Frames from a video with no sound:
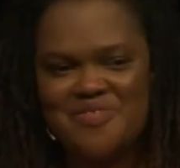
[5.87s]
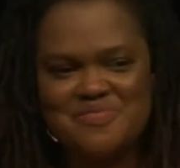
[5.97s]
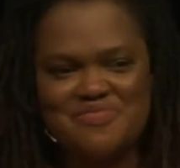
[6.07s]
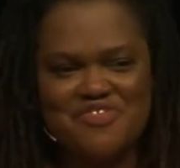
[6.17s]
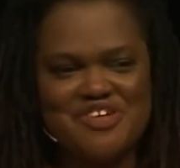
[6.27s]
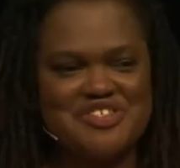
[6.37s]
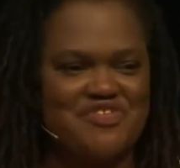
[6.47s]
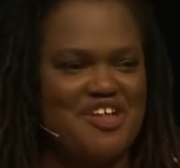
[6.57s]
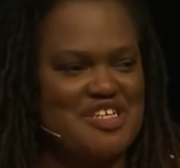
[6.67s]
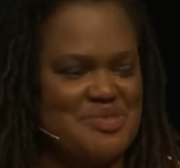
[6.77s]
First of
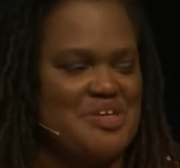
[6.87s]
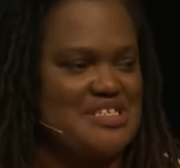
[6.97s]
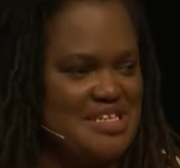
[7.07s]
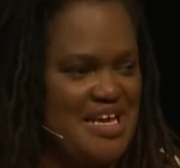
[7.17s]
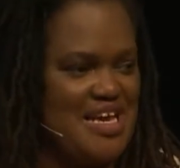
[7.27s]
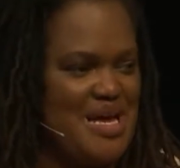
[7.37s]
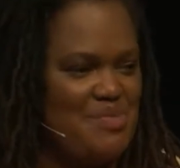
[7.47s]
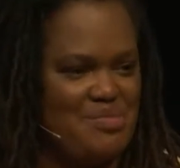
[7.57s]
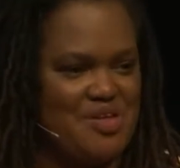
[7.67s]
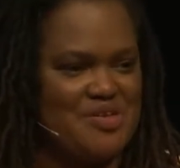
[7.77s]
all, I just want to say Happy
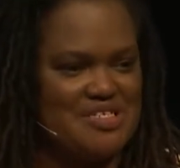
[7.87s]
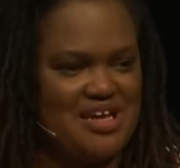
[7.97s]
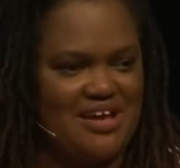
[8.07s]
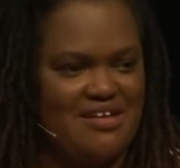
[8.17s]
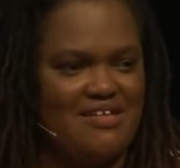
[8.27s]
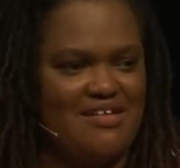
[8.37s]
Mother's Day.